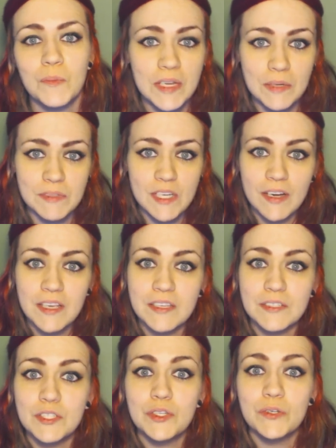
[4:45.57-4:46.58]
and I'm
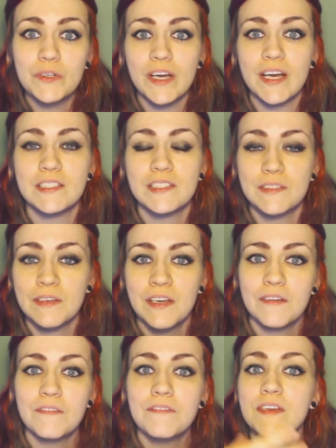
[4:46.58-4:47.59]
talking to you guys
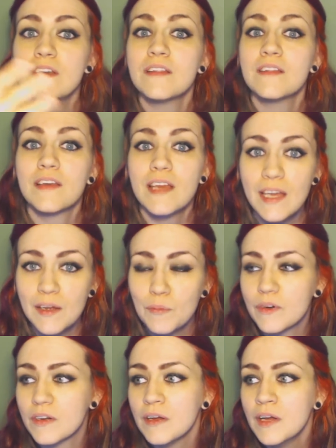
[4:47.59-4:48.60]
via the
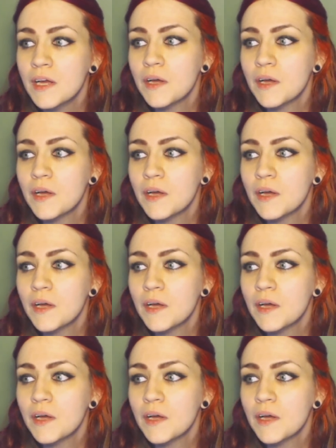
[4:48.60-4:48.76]
camera.